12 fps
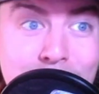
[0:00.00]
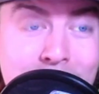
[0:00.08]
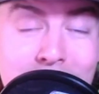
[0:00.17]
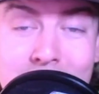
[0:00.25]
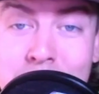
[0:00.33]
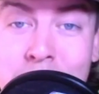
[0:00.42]

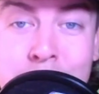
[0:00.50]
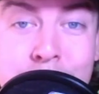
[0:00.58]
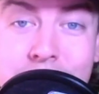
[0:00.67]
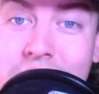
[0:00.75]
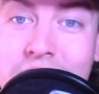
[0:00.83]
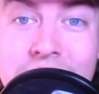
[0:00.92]

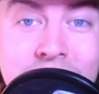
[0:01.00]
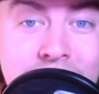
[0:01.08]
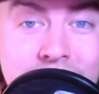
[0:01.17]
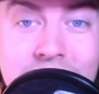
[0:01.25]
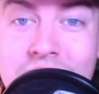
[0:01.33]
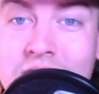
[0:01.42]
ability to
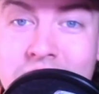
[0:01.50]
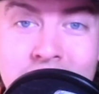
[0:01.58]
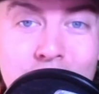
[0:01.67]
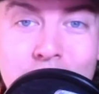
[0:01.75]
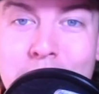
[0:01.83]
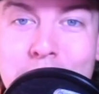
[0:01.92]

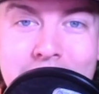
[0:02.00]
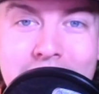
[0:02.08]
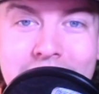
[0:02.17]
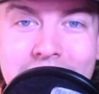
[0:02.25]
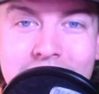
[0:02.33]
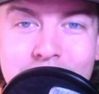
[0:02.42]
cut right
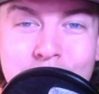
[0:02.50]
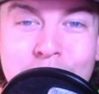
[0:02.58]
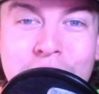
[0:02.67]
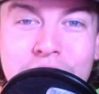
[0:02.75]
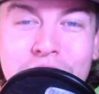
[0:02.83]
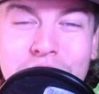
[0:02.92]
back into the
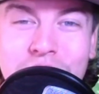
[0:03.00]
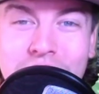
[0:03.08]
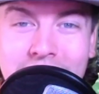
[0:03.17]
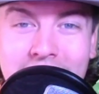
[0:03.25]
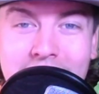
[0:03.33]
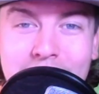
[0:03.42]
professional
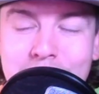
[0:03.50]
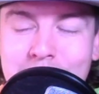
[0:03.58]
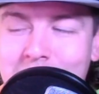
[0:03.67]
game,